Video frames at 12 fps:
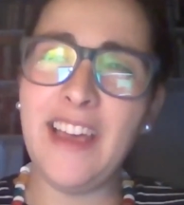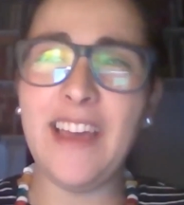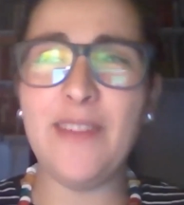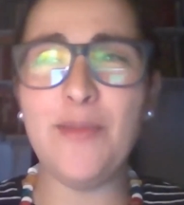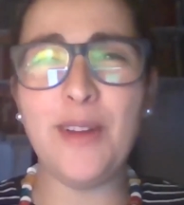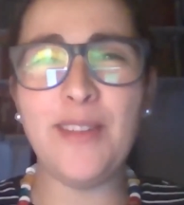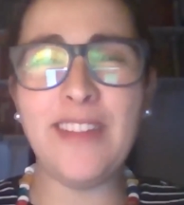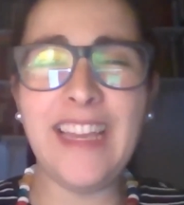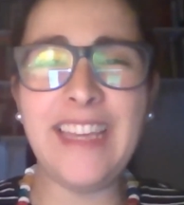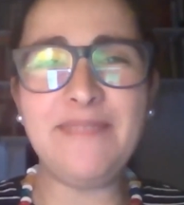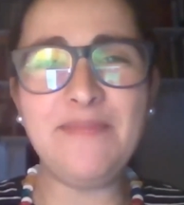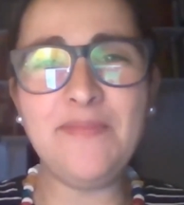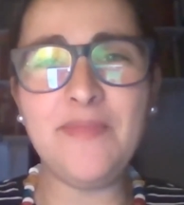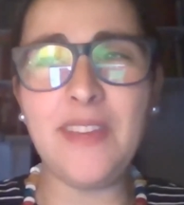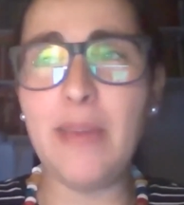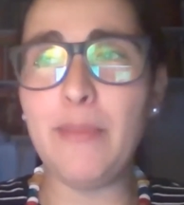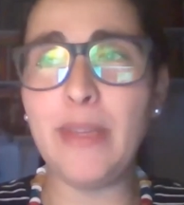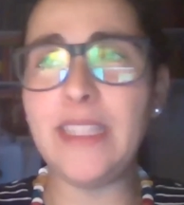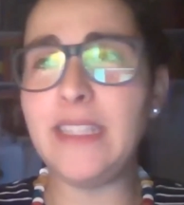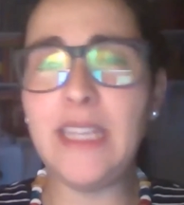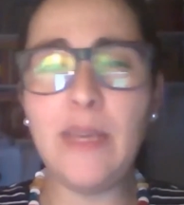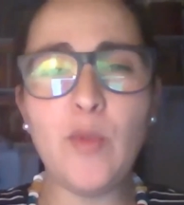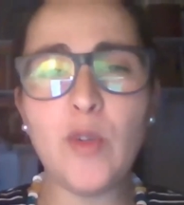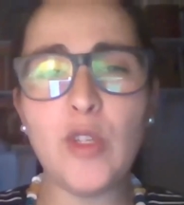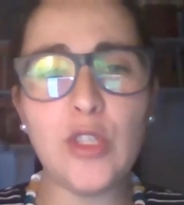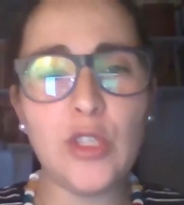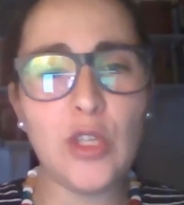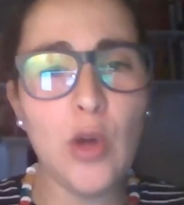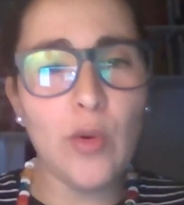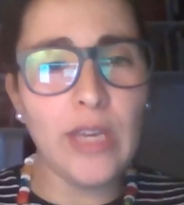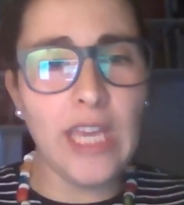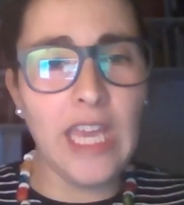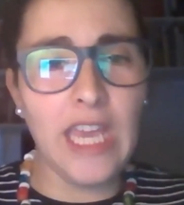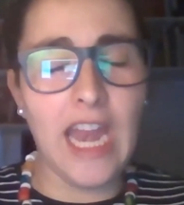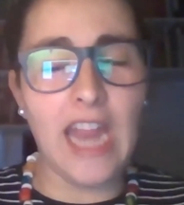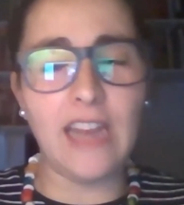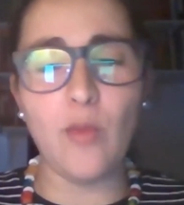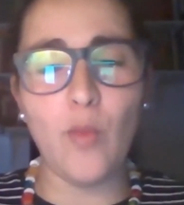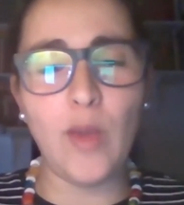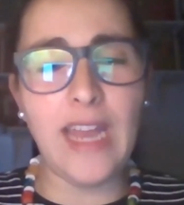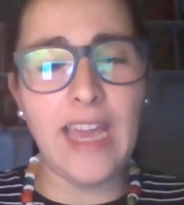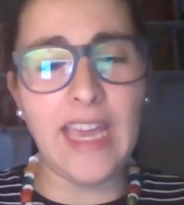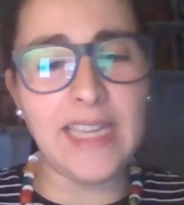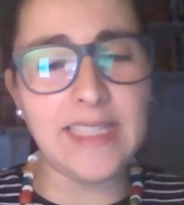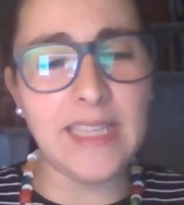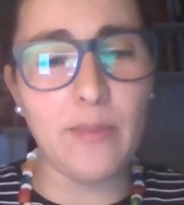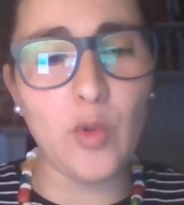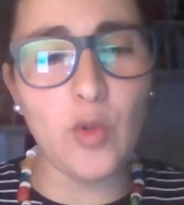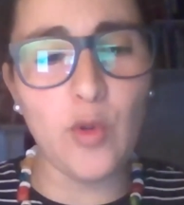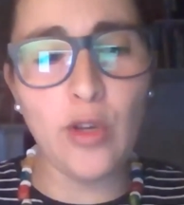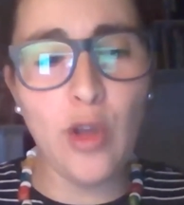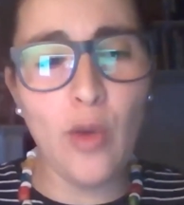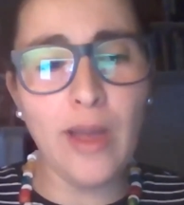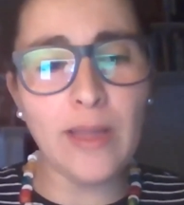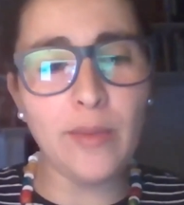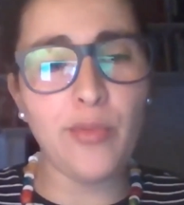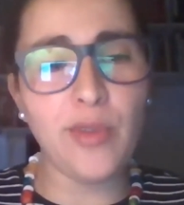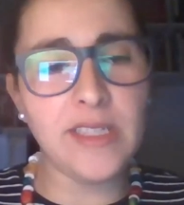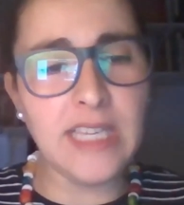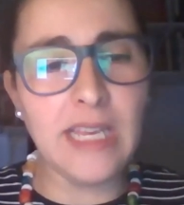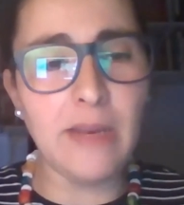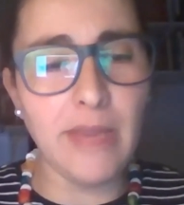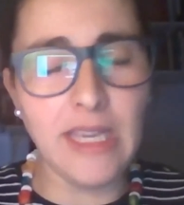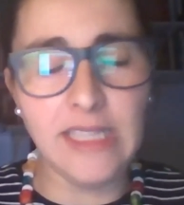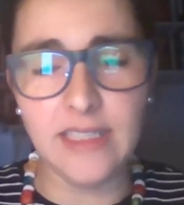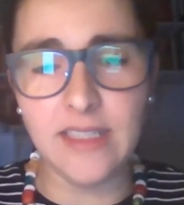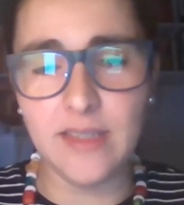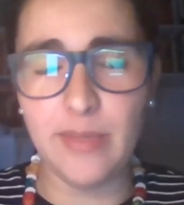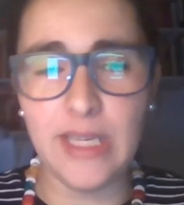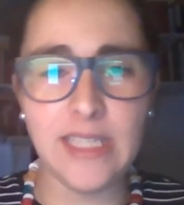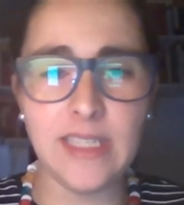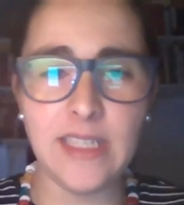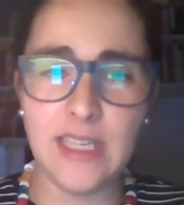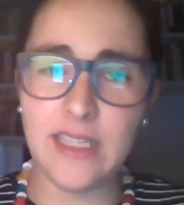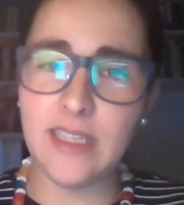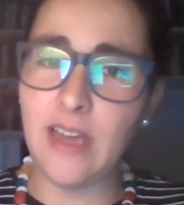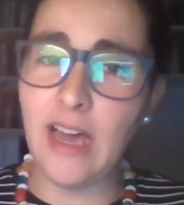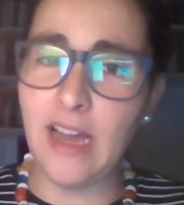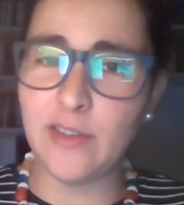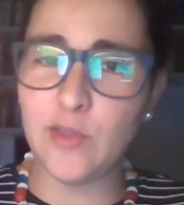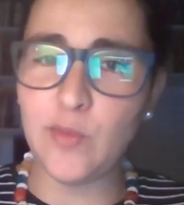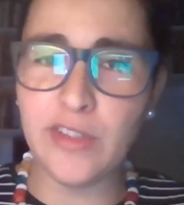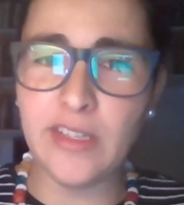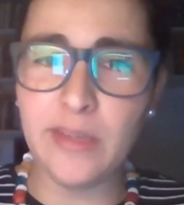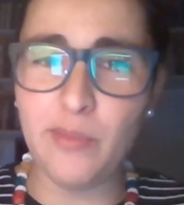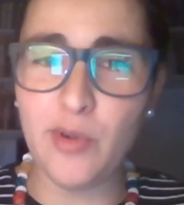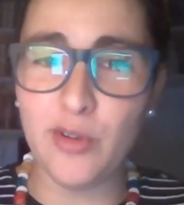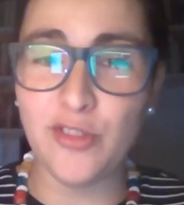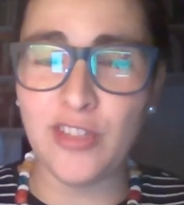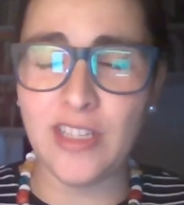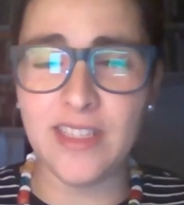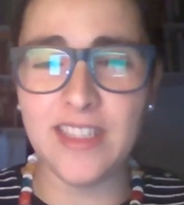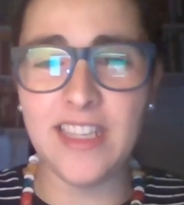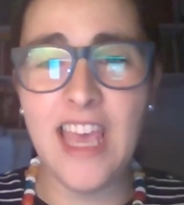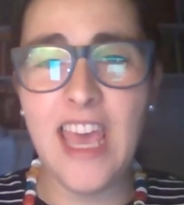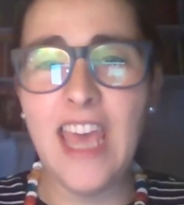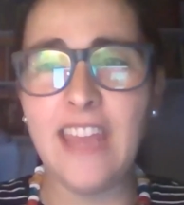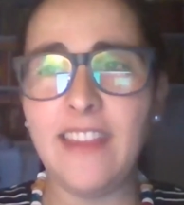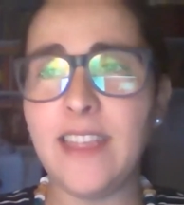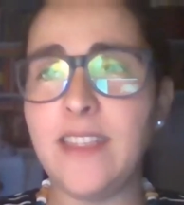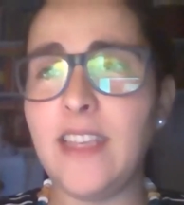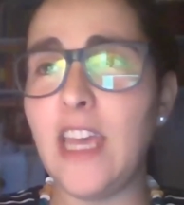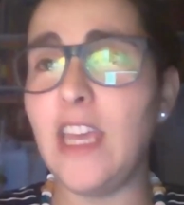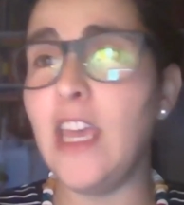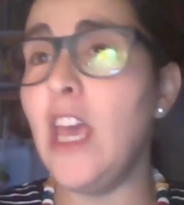We are like, but the team was so keen. And when I ask him, do you know what pristine means? Because it's a hard word in Portuguese. They say,